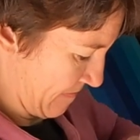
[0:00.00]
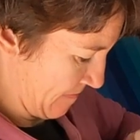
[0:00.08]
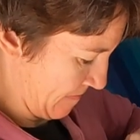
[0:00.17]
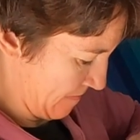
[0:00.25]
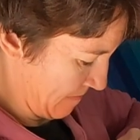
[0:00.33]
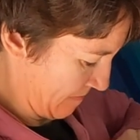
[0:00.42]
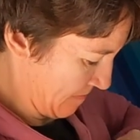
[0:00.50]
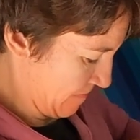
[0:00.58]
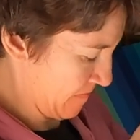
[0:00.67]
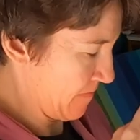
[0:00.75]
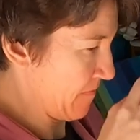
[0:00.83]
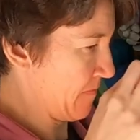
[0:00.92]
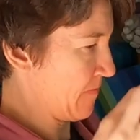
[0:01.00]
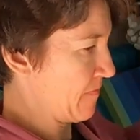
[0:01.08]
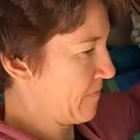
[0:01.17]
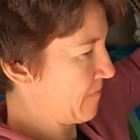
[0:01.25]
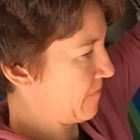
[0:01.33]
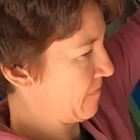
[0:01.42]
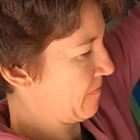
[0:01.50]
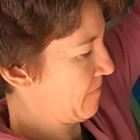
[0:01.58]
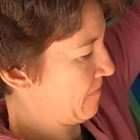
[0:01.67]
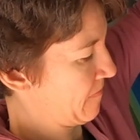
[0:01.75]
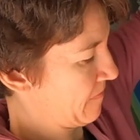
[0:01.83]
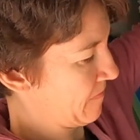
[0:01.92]

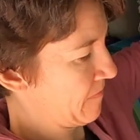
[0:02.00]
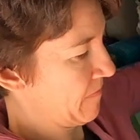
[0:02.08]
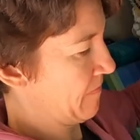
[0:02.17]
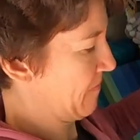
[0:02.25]
[no speech]